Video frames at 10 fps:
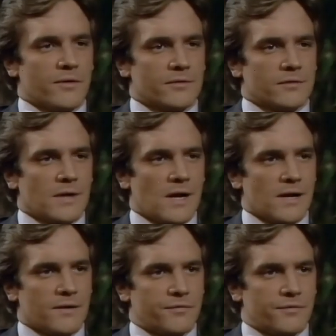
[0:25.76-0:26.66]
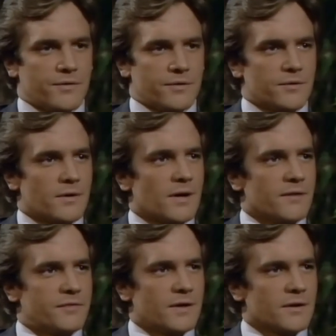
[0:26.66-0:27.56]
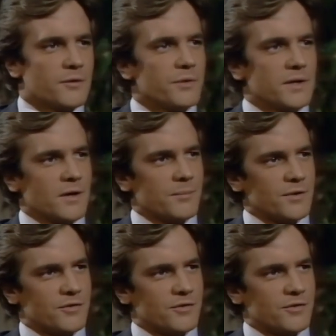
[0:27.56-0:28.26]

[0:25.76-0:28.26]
brother's life, Theodore. I've taken to reading